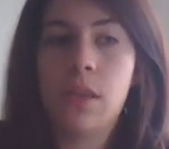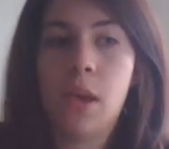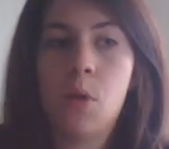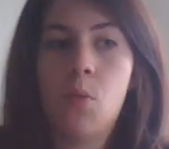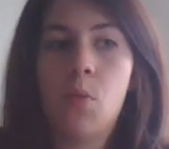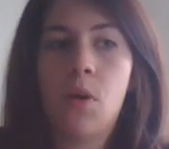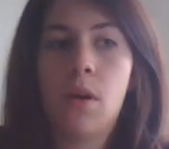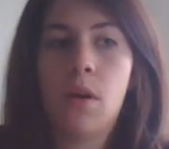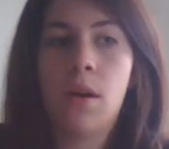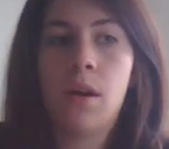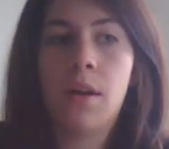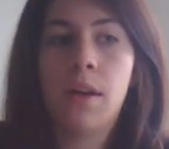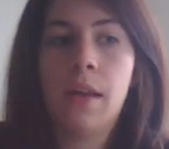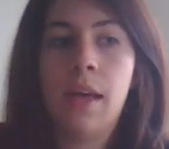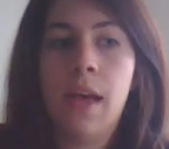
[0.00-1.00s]
They
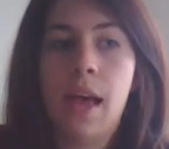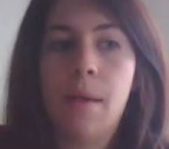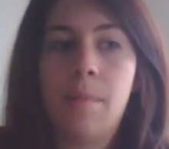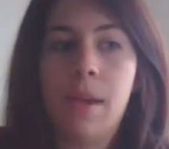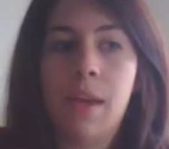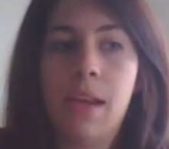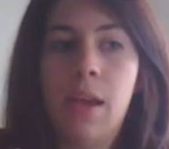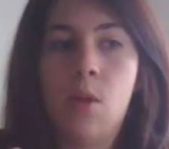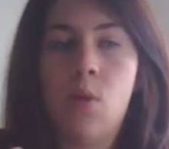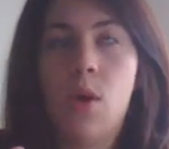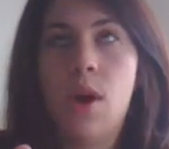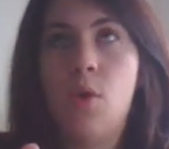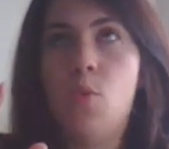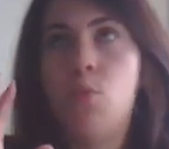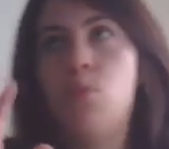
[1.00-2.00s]
were, I mean, it, it